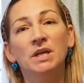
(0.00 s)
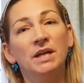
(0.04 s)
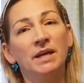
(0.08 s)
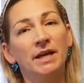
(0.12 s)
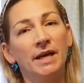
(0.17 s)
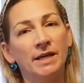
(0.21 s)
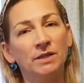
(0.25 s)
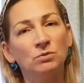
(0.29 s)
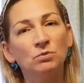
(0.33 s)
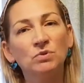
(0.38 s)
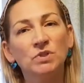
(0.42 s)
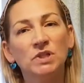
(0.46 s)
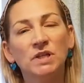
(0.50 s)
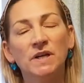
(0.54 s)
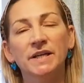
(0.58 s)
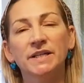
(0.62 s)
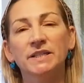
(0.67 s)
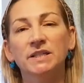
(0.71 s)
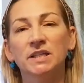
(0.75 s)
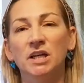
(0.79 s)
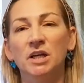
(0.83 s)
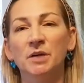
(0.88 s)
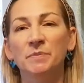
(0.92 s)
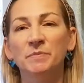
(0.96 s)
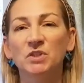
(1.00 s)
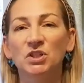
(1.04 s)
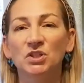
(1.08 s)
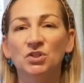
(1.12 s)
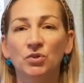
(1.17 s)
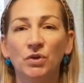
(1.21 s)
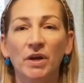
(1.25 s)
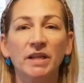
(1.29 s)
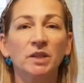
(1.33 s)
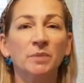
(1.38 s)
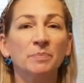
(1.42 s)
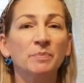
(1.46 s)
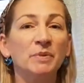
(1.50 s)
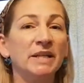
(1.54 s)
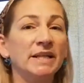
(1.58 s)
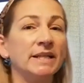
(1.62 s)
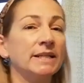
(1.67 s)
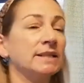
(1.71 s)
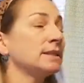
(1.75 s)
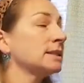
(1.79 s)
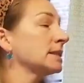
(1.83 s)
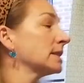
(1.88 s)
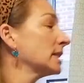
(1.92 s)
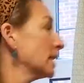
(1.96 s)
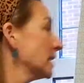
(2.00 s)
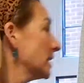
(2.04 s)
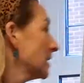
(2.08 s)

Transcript: and all tied up to train the pleats,